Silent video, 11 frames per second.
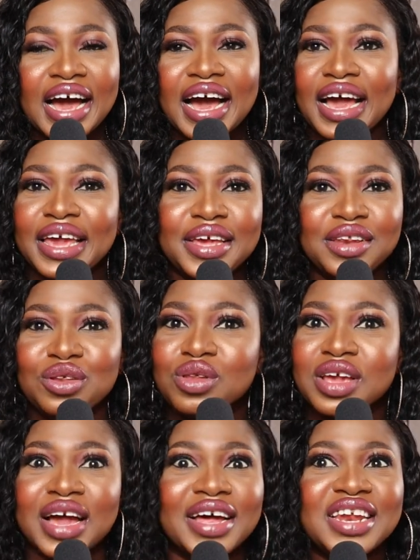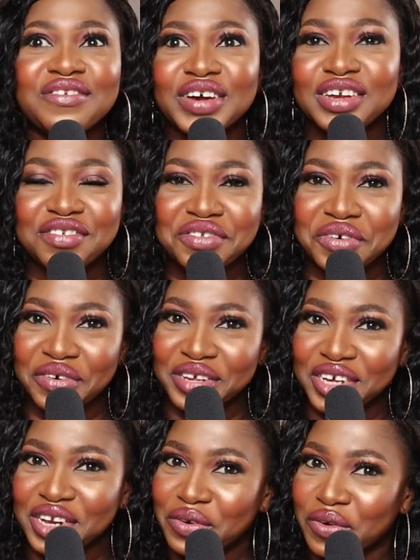I can never
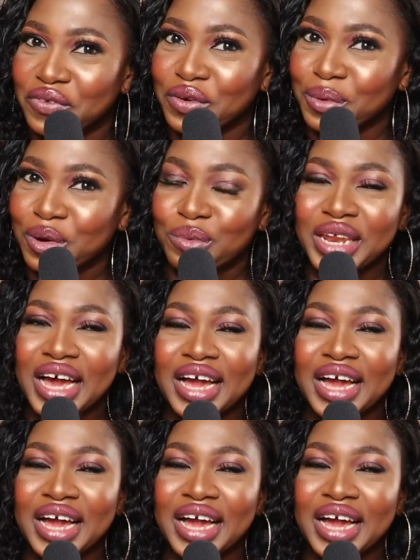discourage anyone from coming.